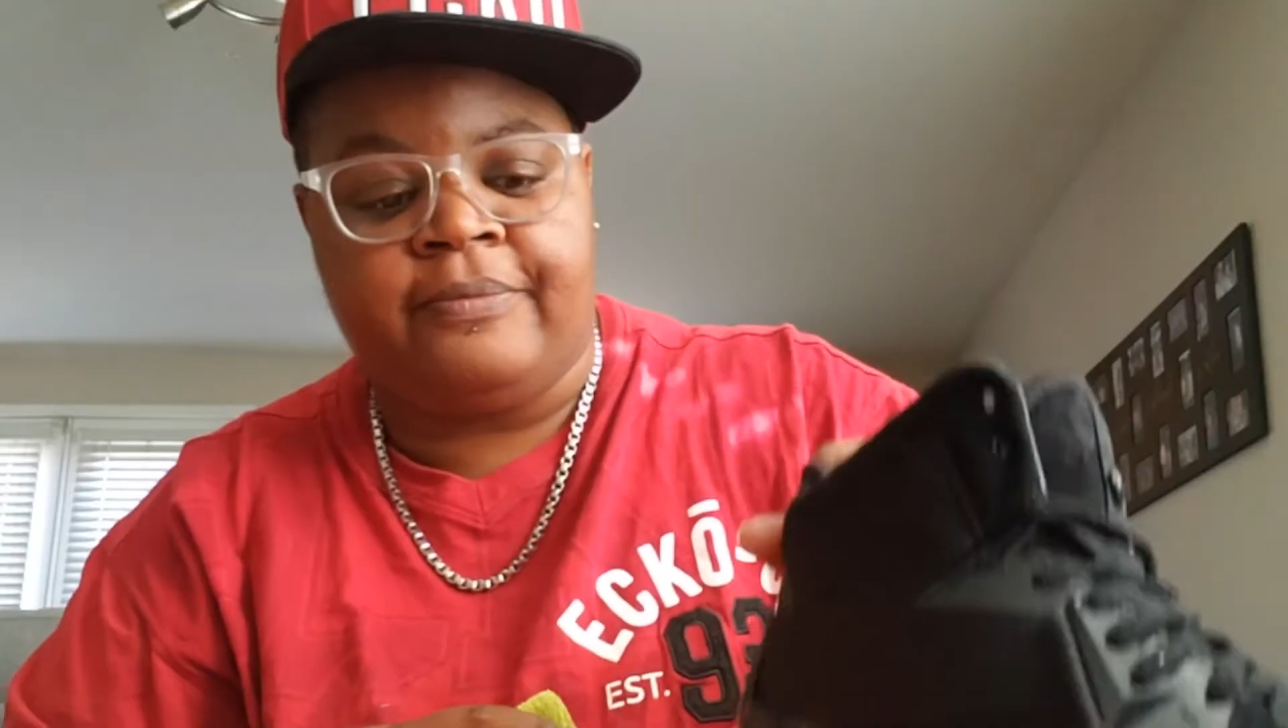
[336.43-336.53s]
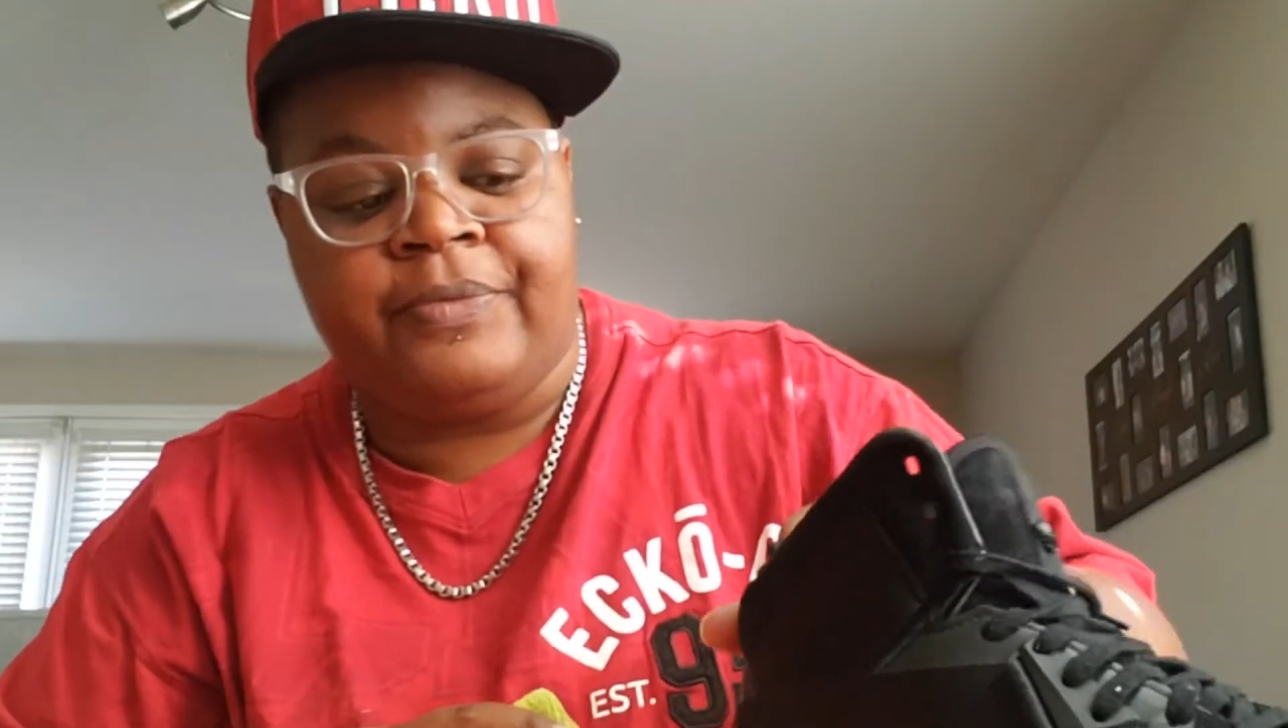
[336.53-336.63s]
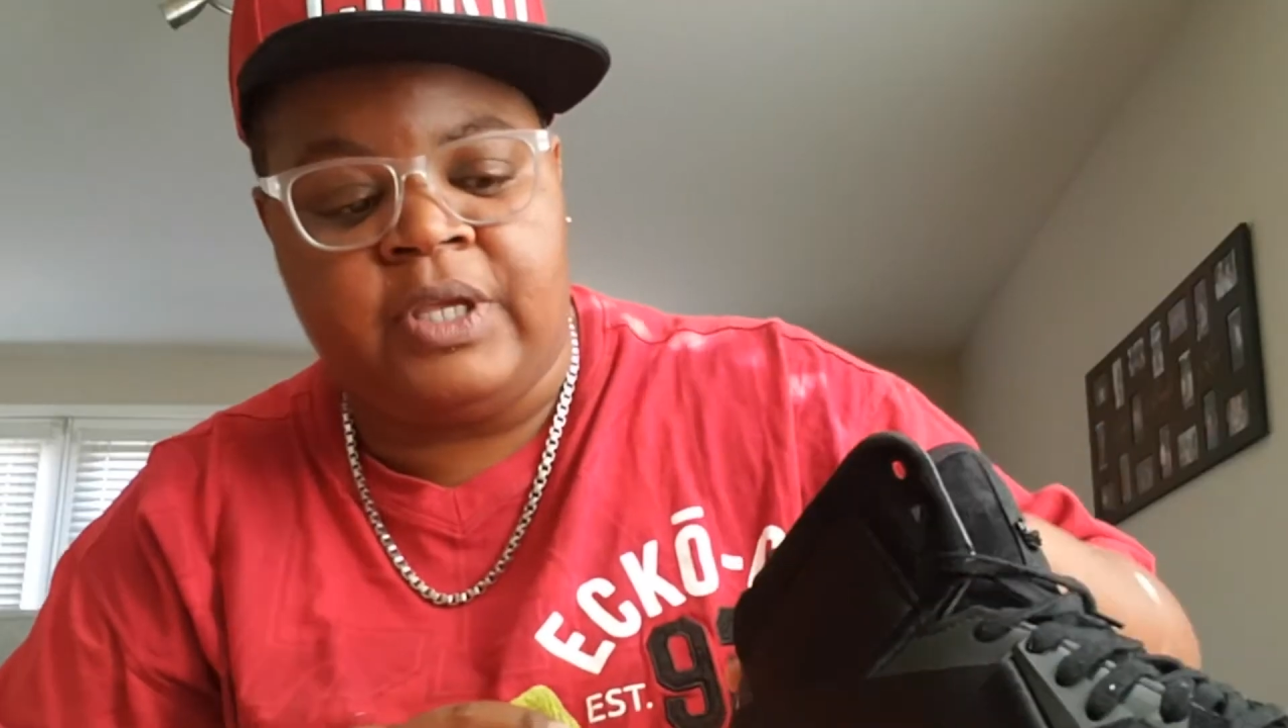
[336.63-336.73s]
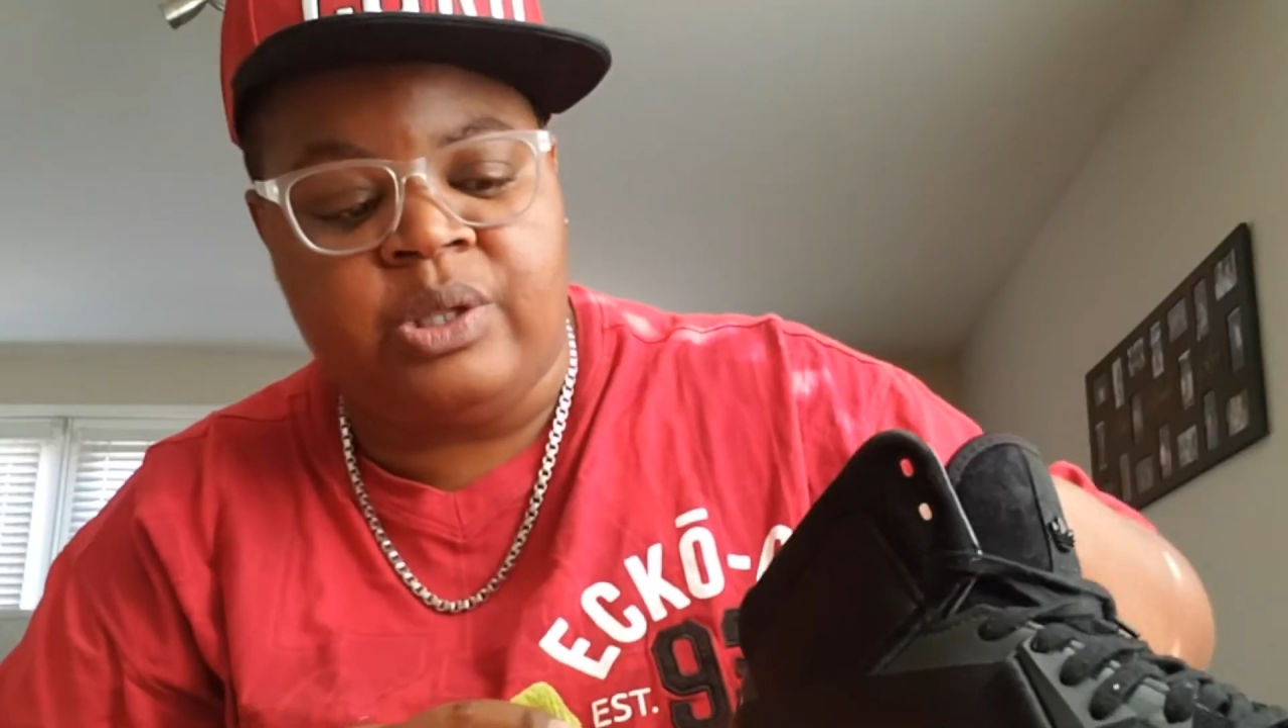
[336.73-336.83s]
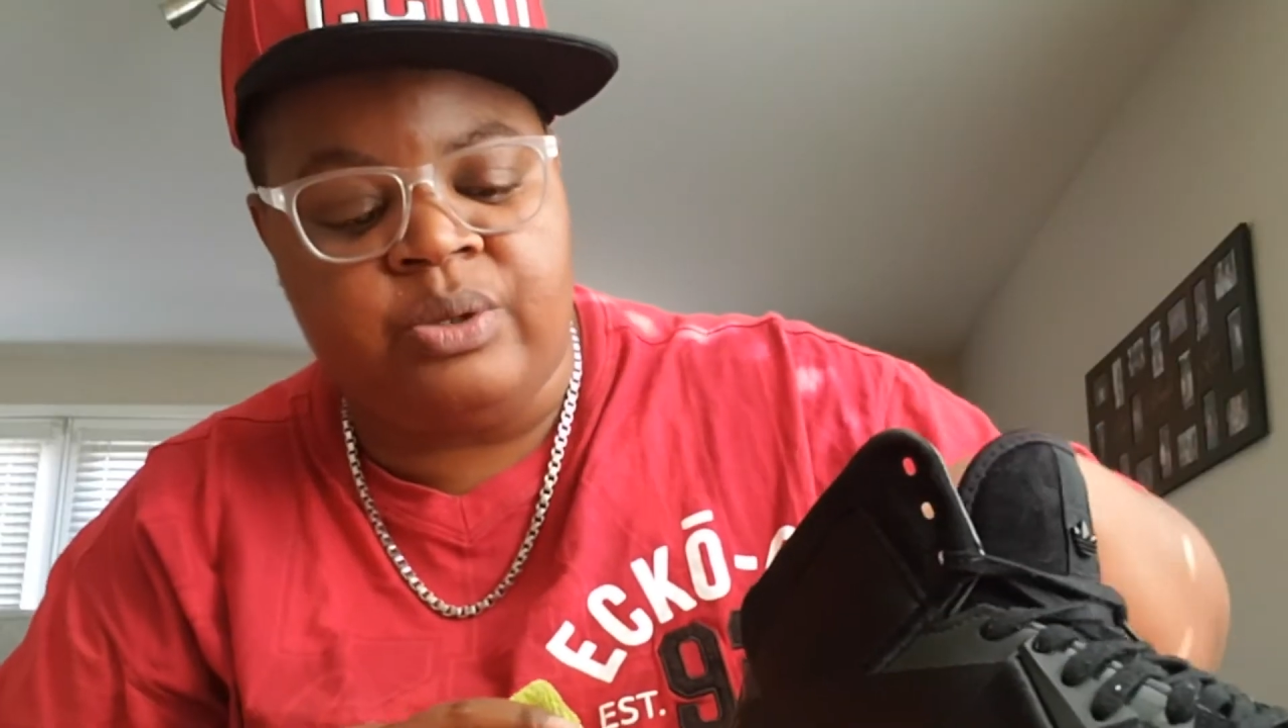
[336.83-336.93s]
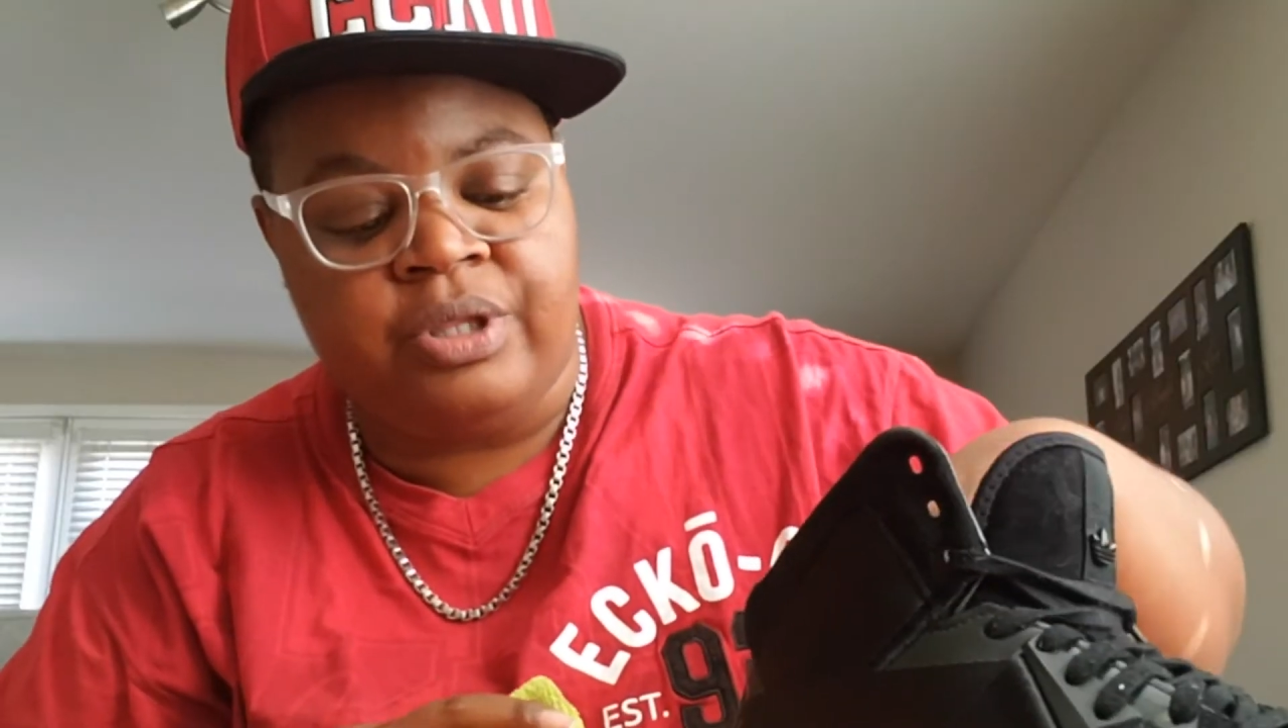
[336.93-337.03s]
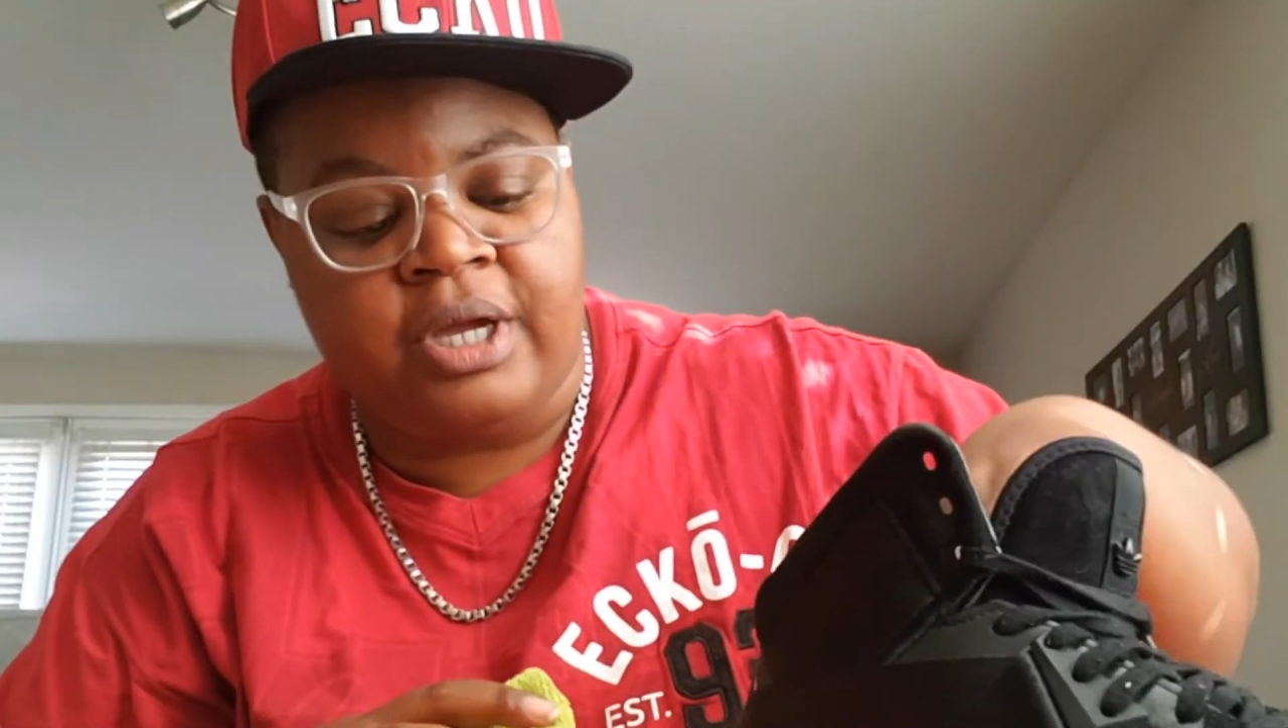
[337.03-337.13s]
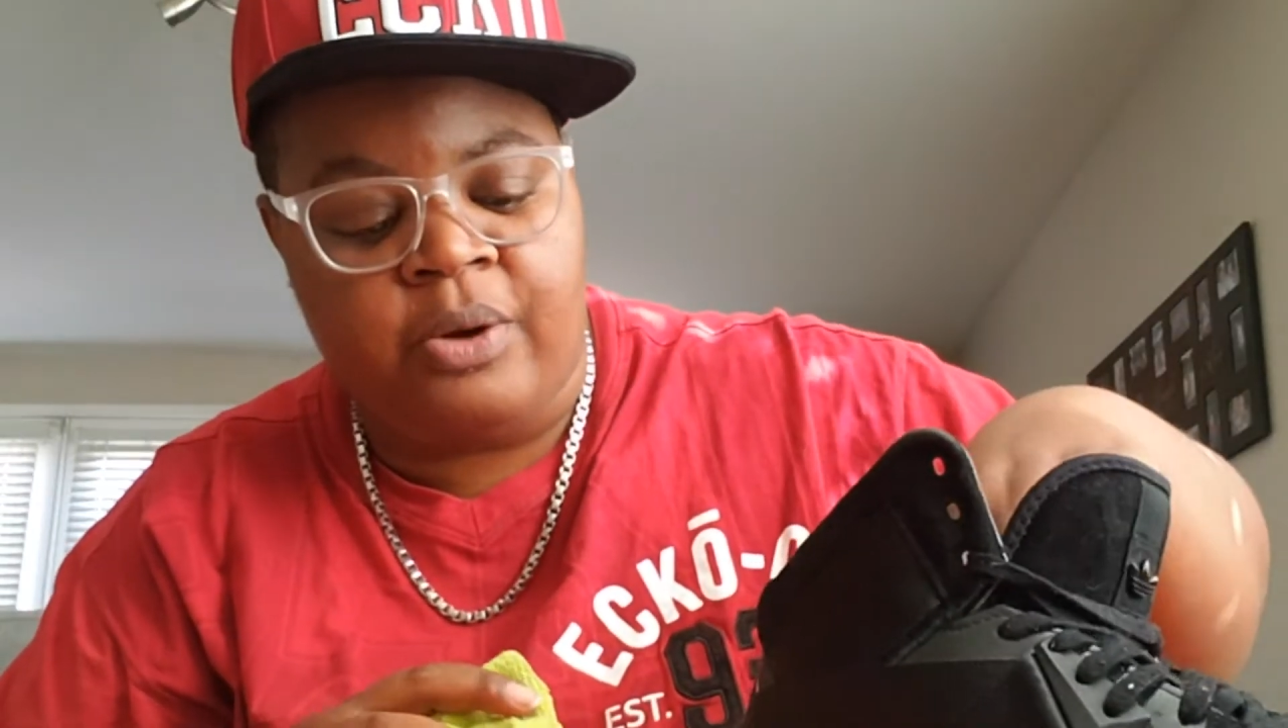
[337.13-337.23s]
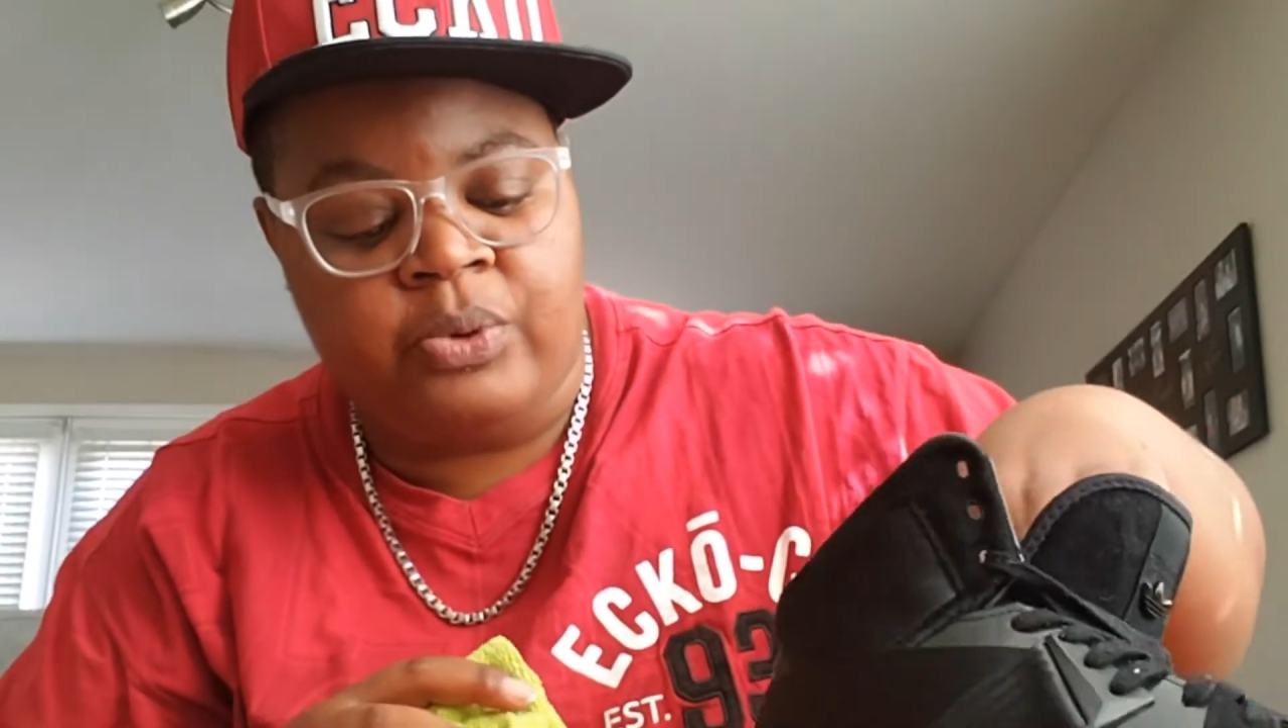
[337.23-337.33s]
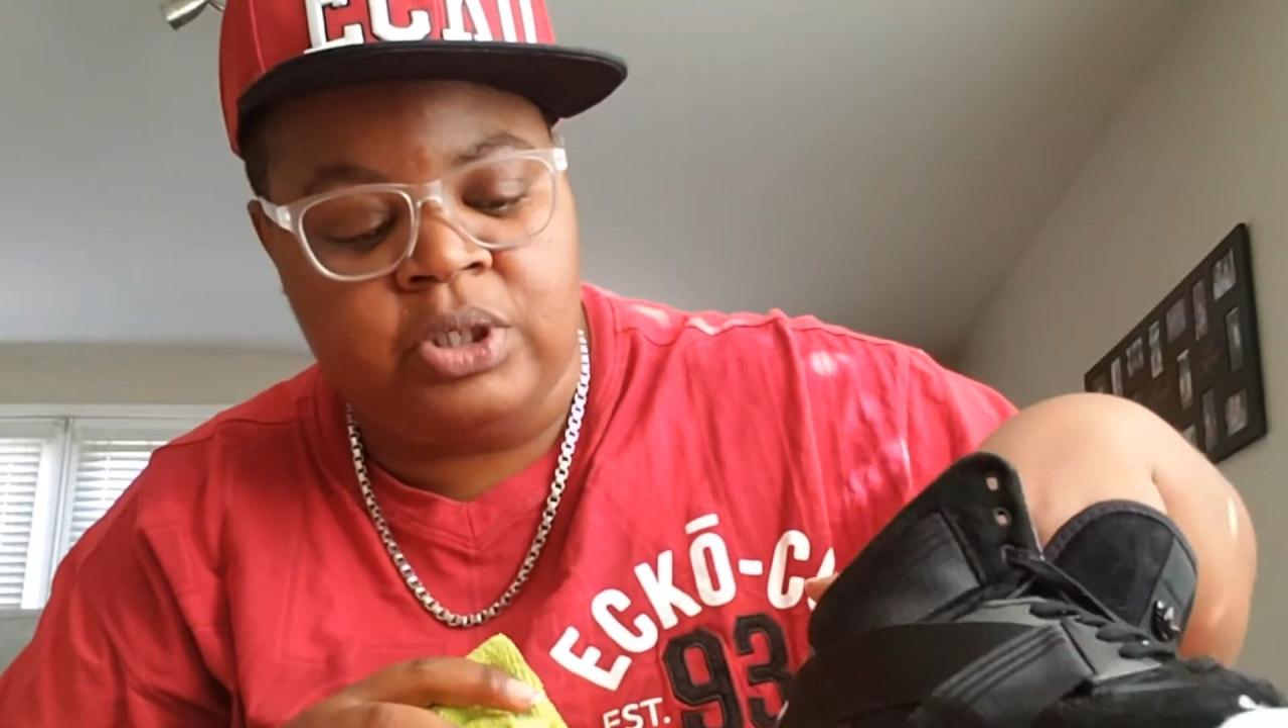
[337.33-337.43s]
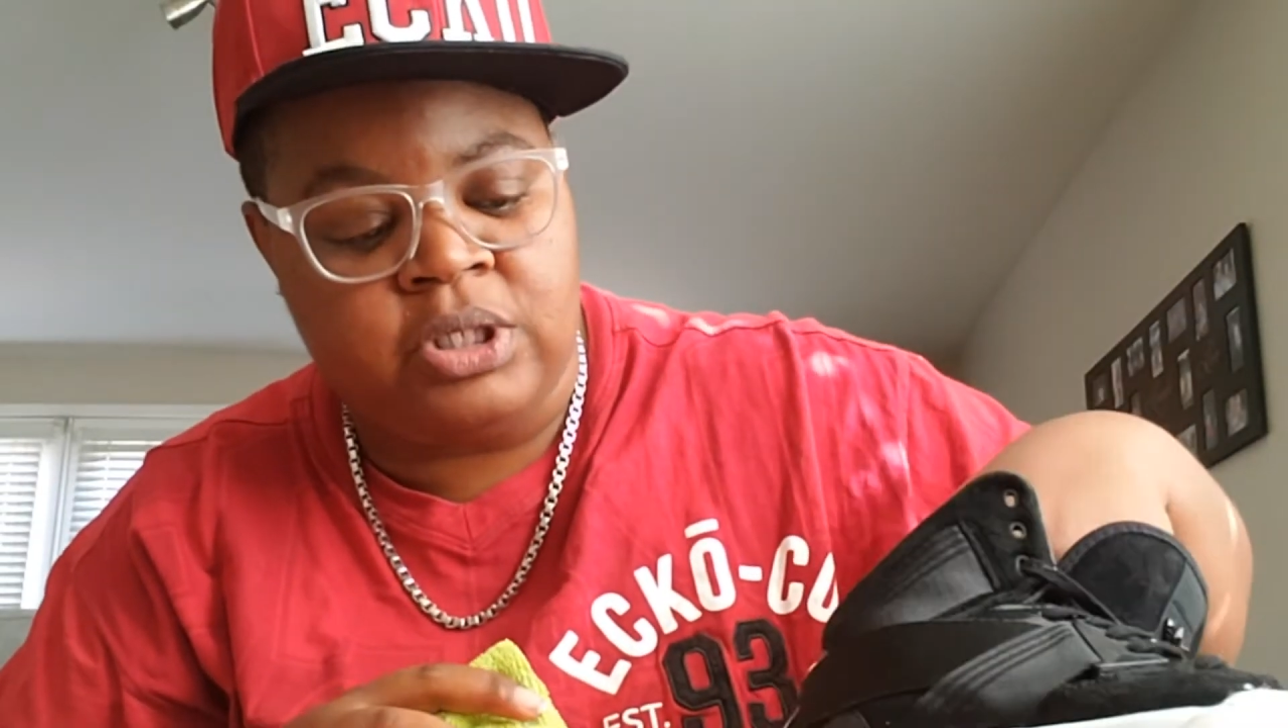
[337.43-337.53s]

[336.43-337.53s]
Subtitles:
The other thing I want